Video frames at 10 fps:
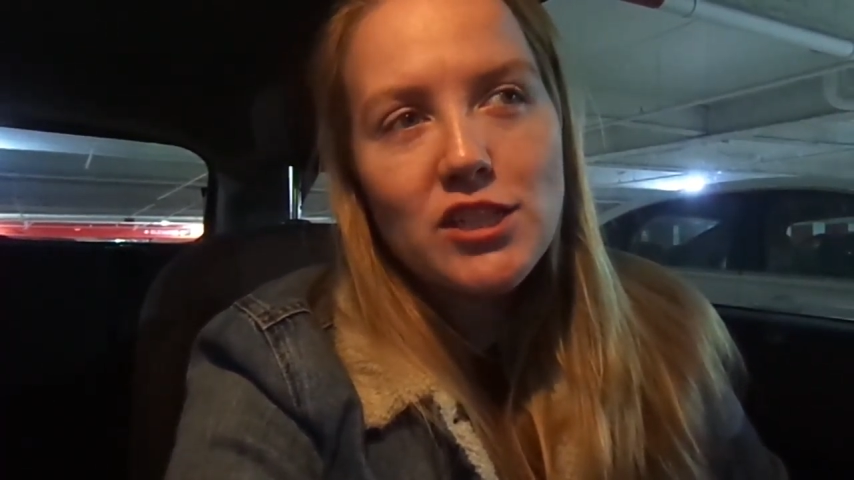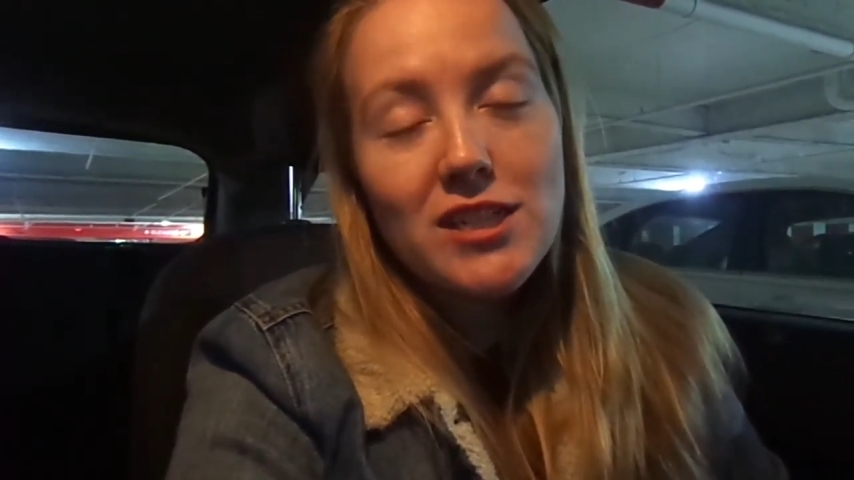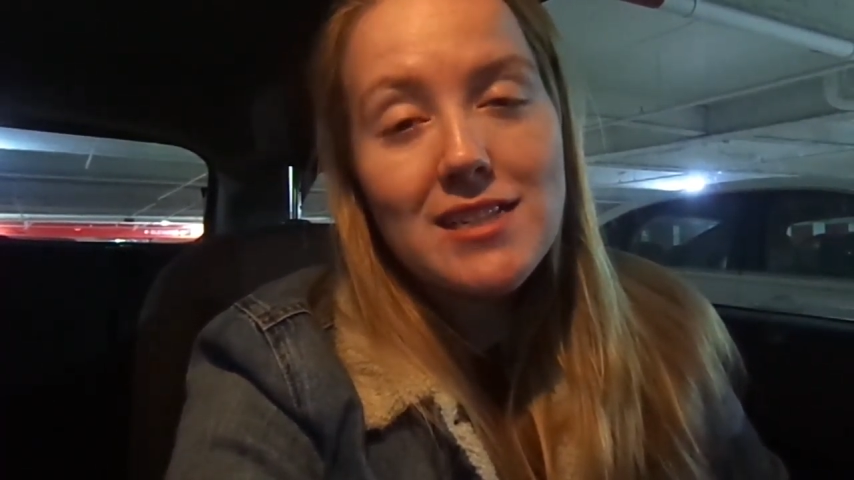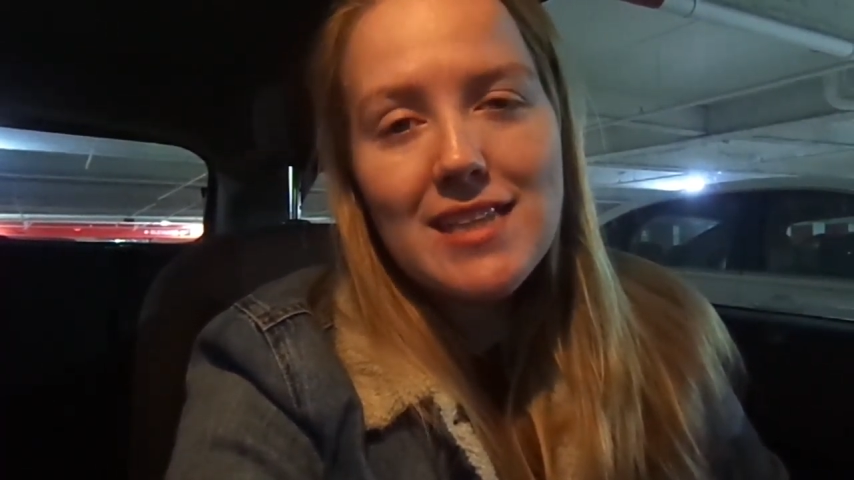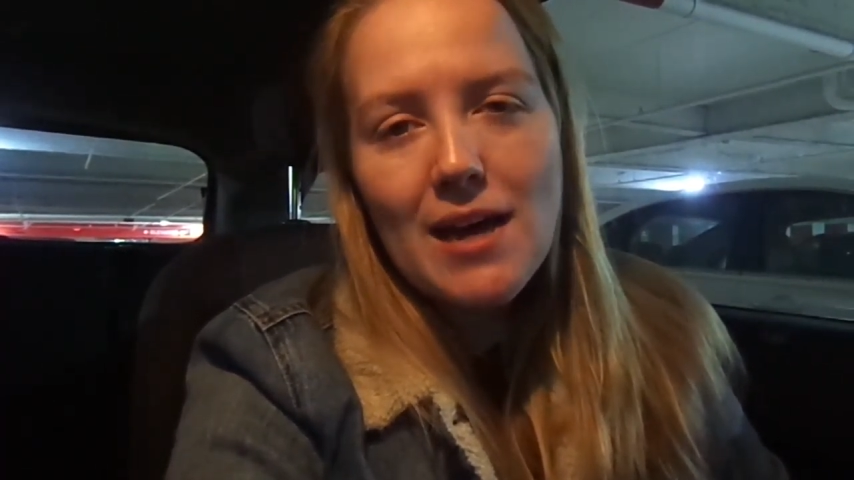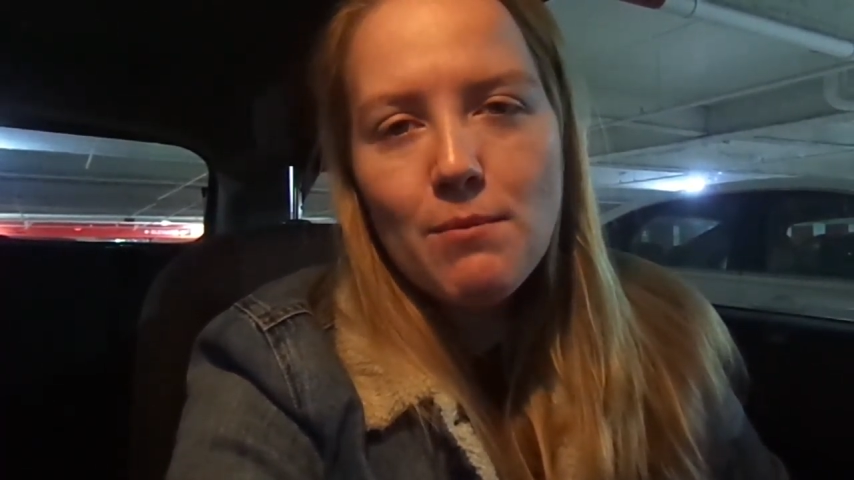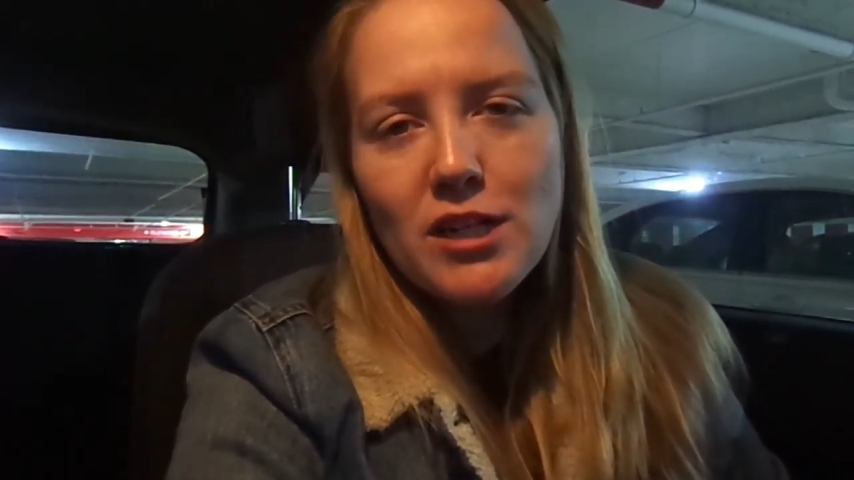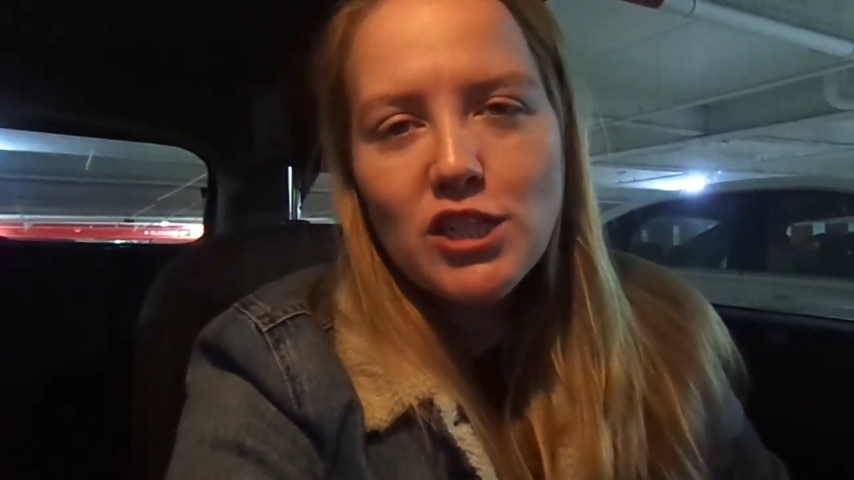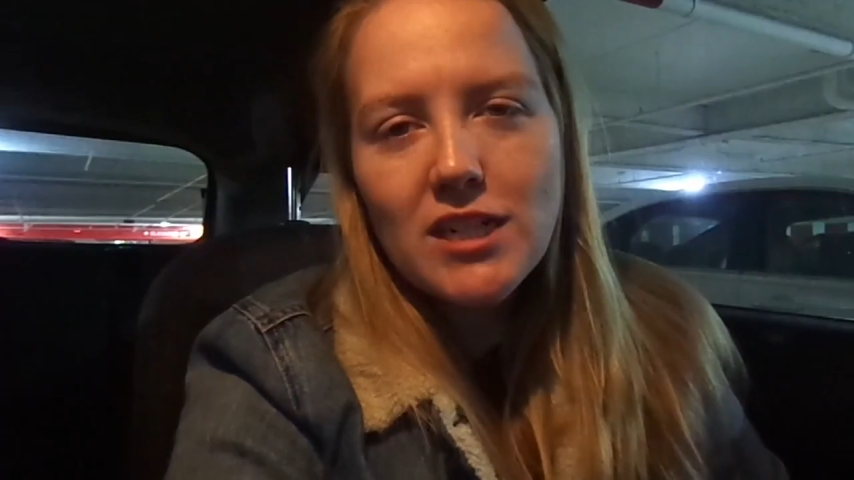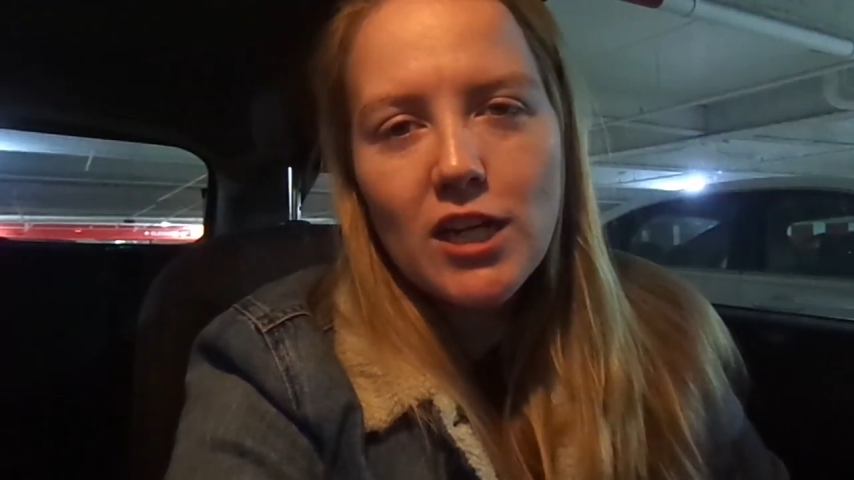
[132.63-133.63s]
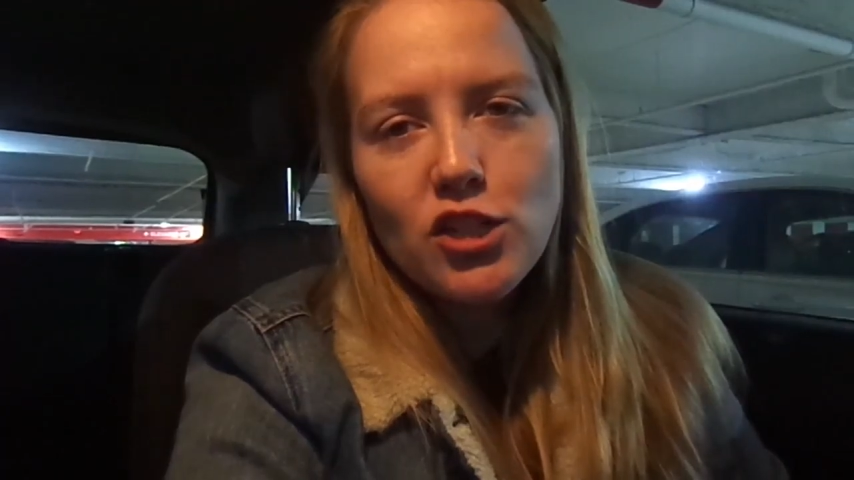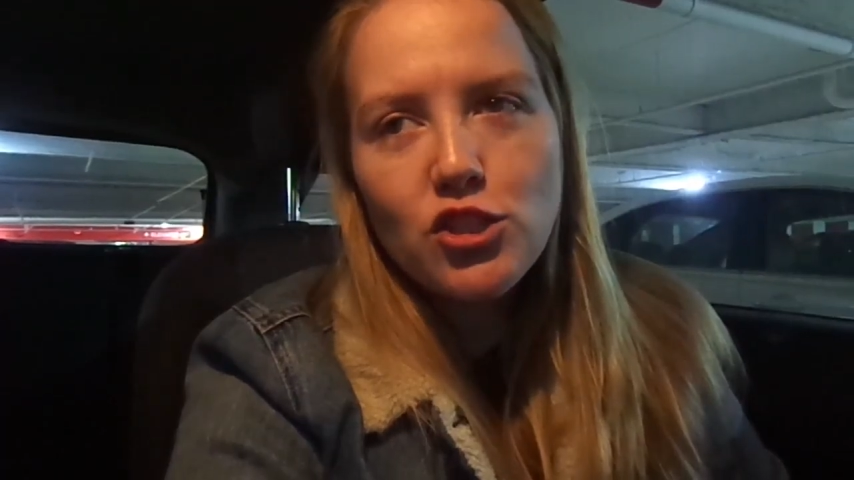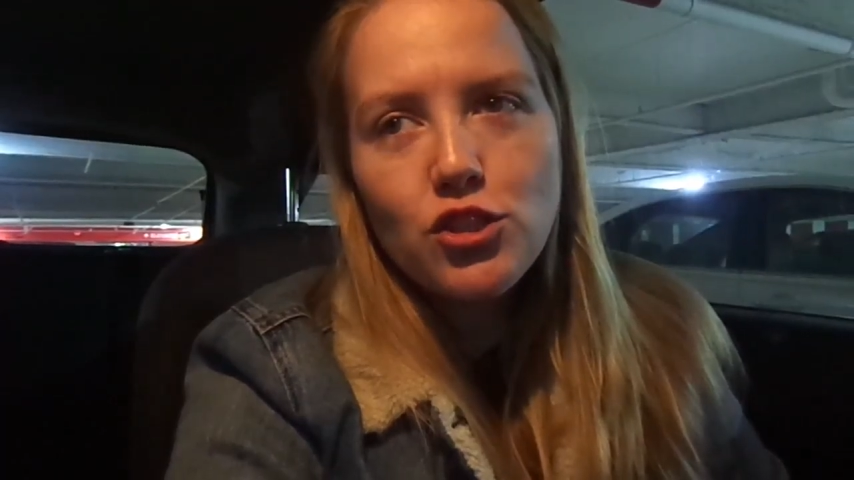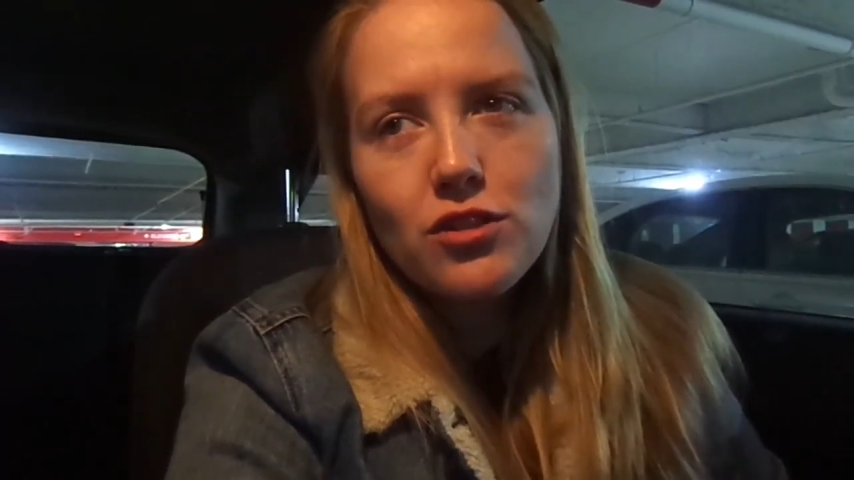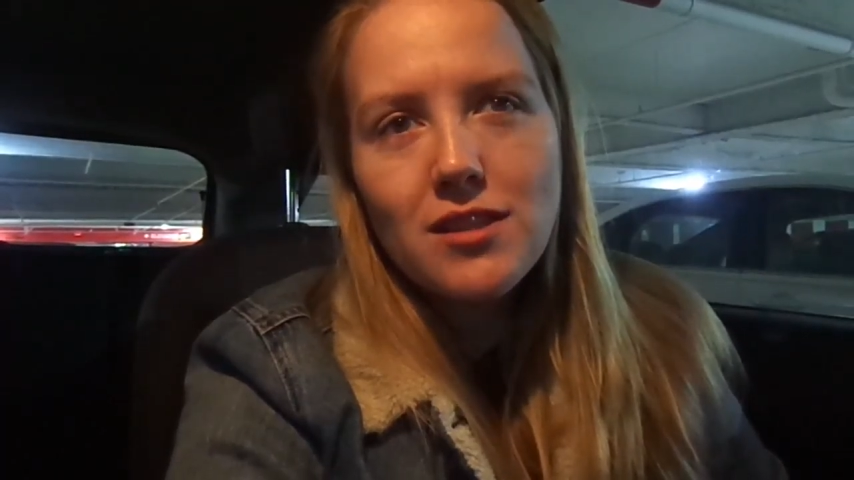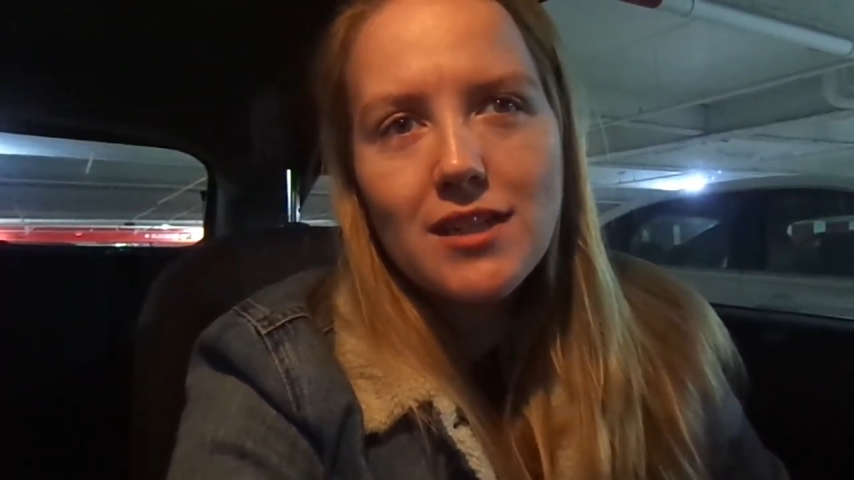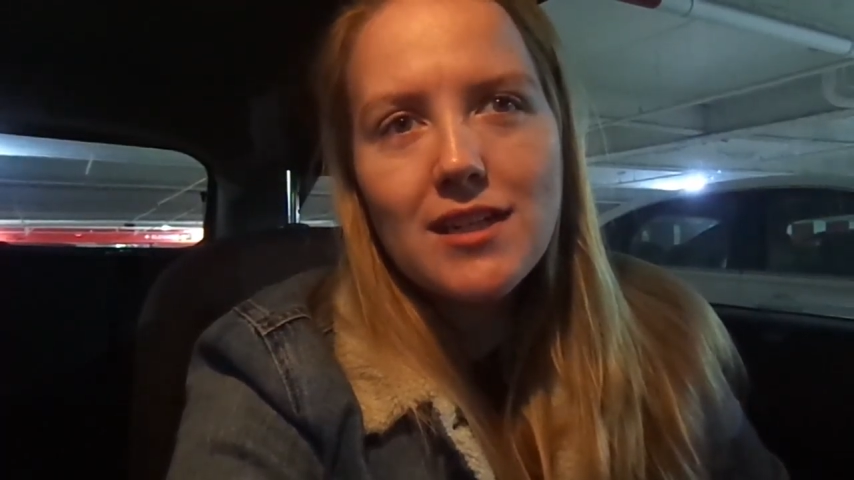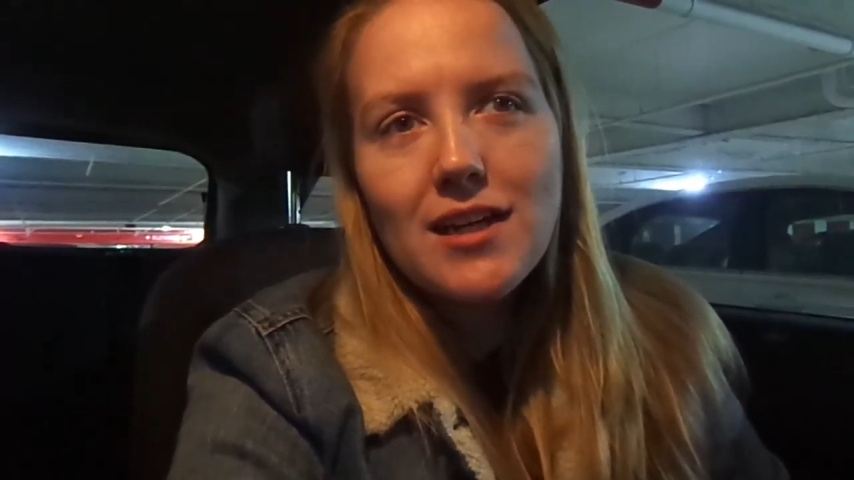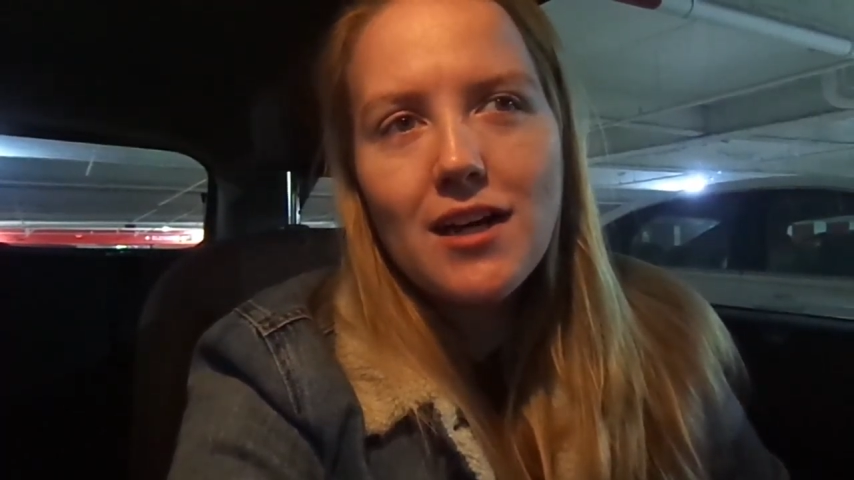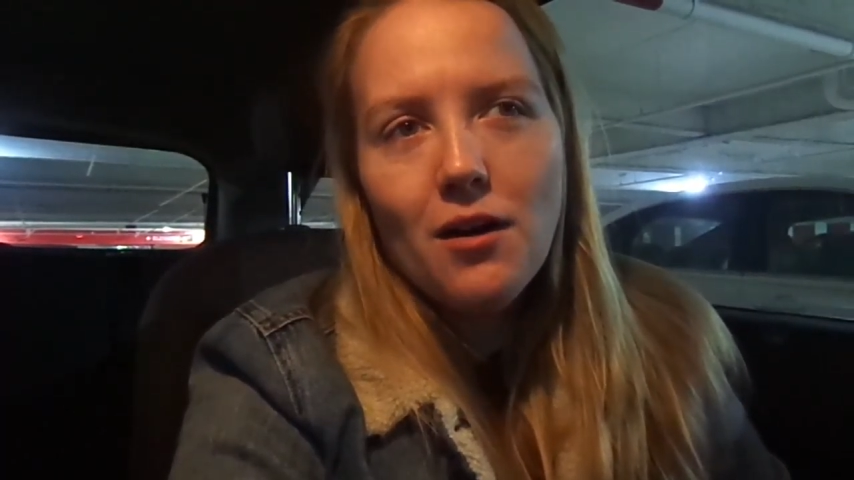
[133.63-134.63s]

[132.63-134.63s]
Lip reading: cheese that much, and I also don't think,